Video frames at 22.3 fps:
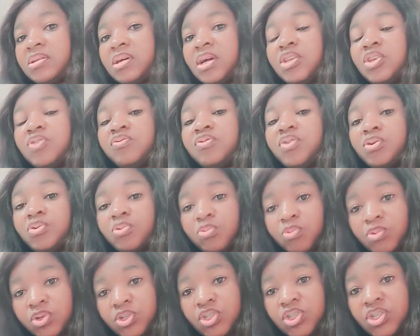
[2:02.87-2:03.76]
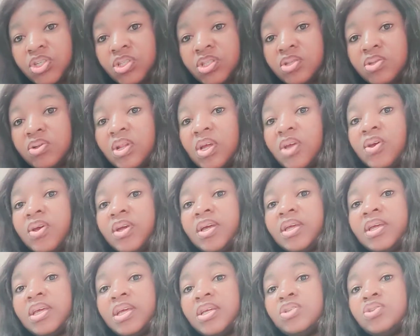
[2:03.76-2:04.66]
and you've got to watch it so that you
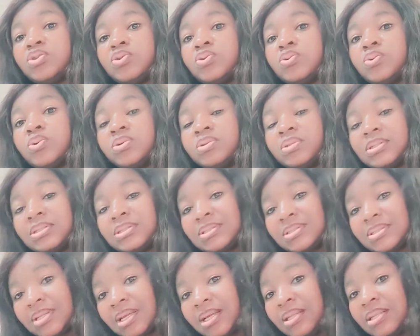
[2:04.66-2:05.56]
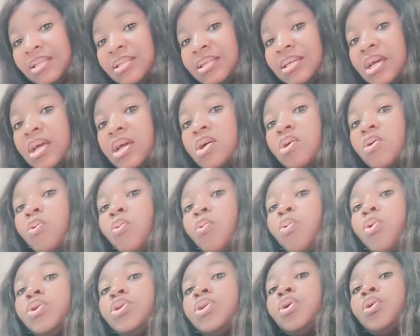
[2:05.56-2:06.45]
can get to understand
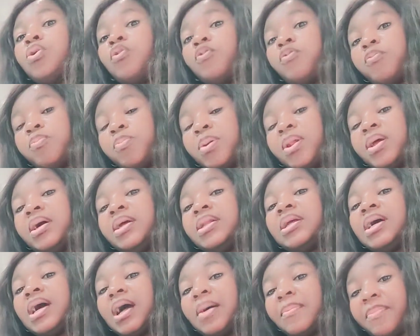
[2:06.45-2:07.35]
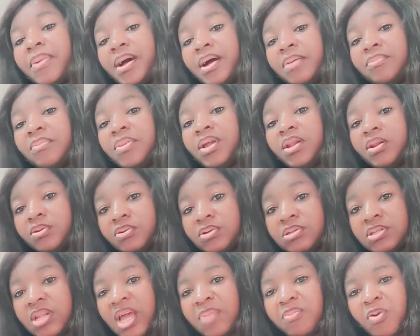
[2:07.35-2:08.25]
what off-plan apartment
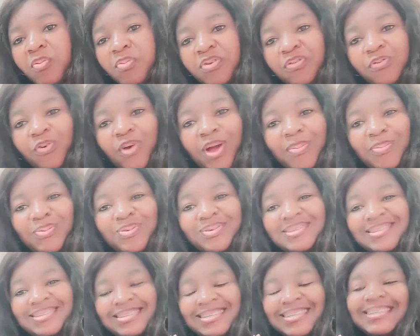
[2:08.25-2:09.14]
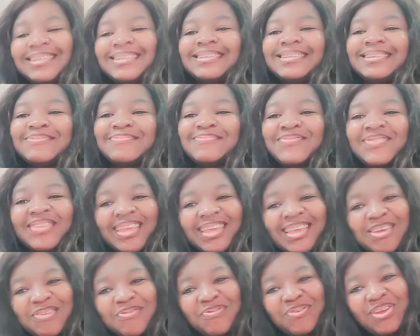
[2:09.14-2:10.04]
looks like. But before I proceed,
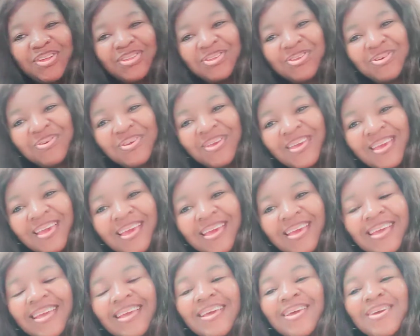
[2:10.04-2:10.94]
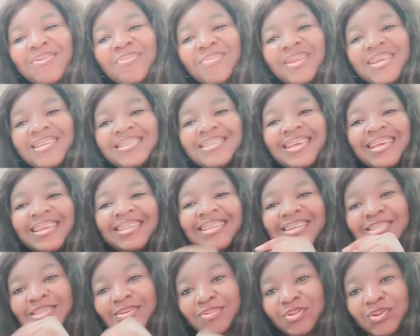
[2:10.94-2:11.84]
if you're new here, please hit that
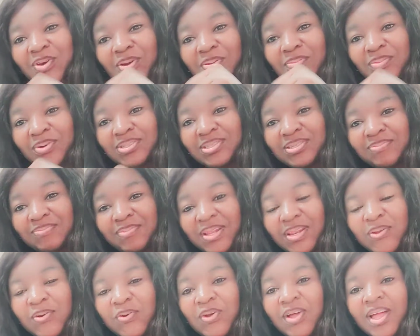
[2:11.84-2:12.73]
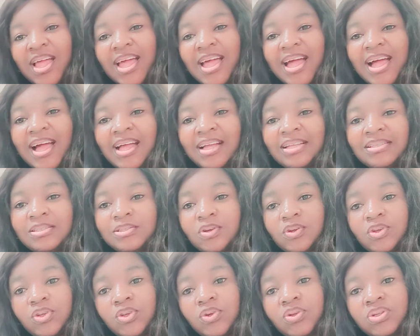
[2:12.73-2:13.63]
subscribe button below and
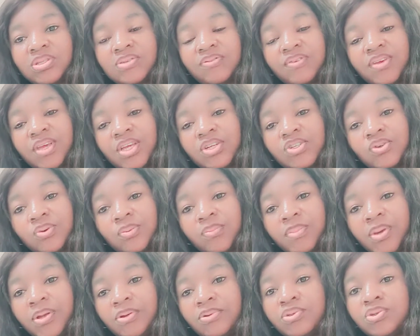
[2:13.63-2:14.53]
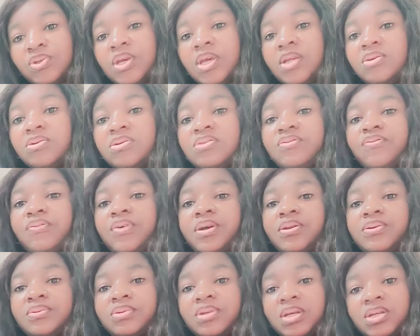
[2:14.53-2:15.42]
turn on your notification bell to get
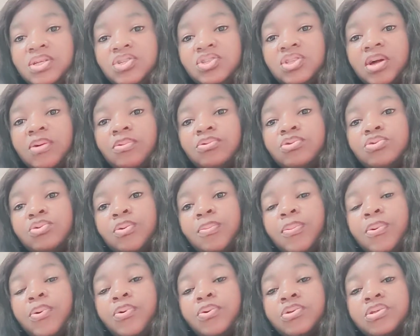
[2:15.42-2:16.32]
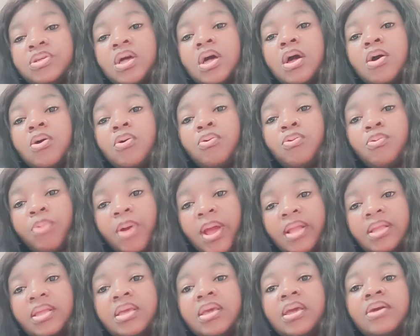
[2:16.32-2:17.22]
notified on each time we do a post right
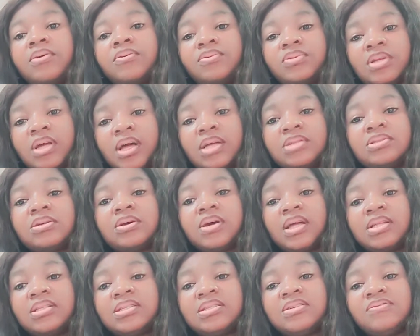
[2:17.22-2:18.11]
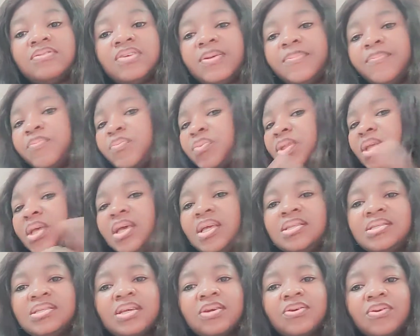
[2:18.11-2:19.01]
here on the Heart to Heart T V.
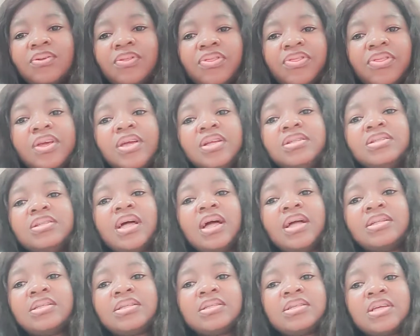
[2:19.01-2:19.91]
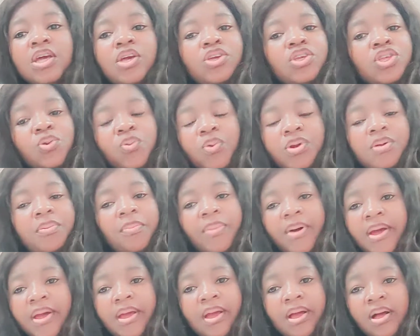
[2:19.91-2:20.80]
It's a good thing that you want to
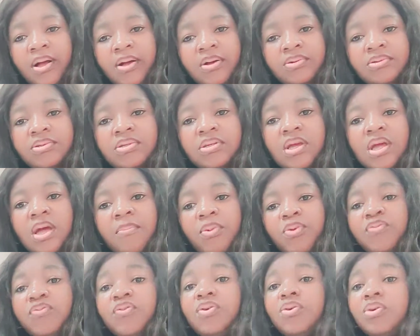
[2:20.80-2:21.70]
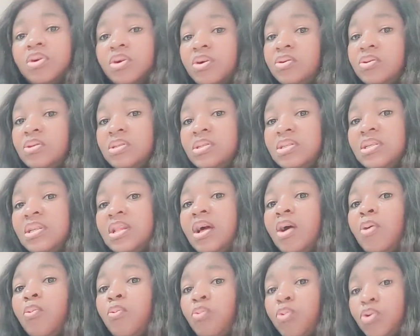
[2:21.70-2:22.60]
buy a house, but you've got to consider
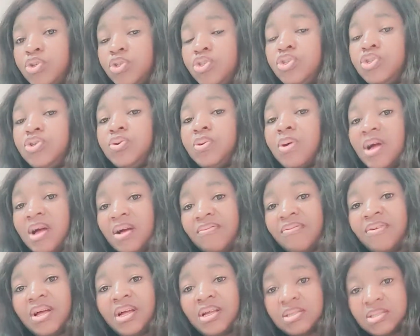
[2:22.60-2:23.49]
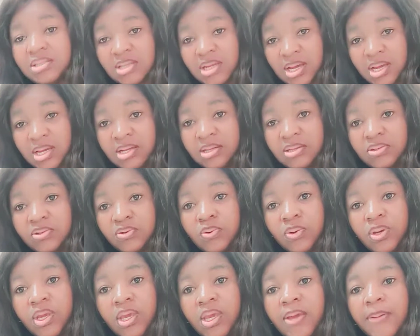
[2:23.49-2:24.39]
what you have at hand.
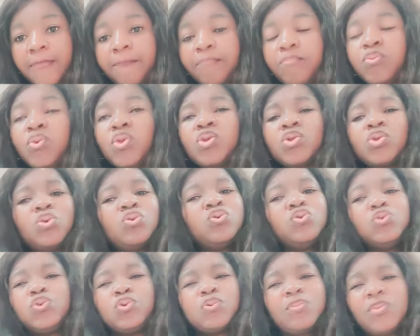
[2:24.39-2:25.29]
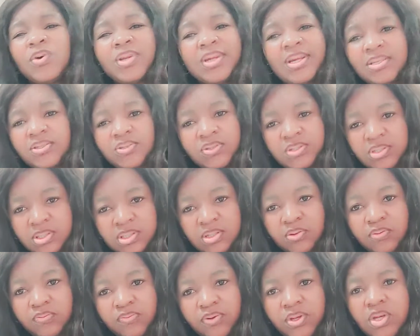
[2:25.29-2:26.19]
Okay, don't do more than
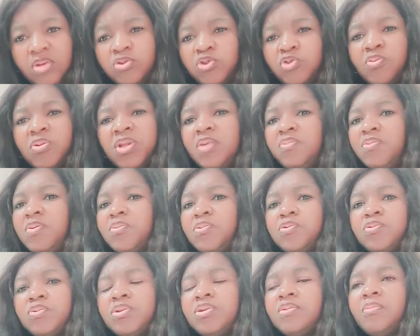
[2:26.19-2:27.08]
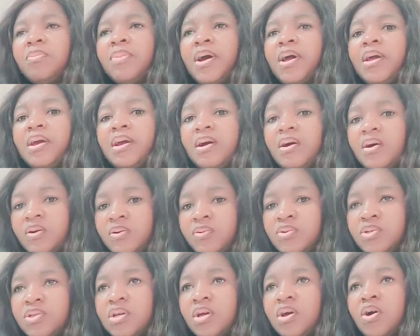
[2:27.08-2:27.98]
yourself. So many people want to buy a
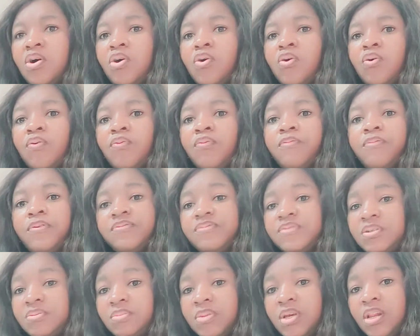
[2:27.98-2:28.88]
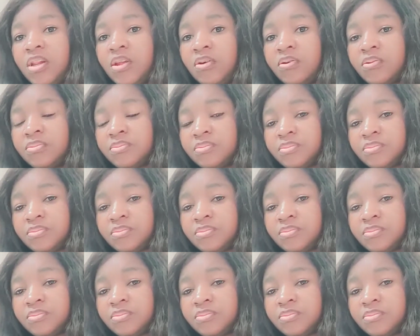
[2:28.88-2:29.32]
house of fifty million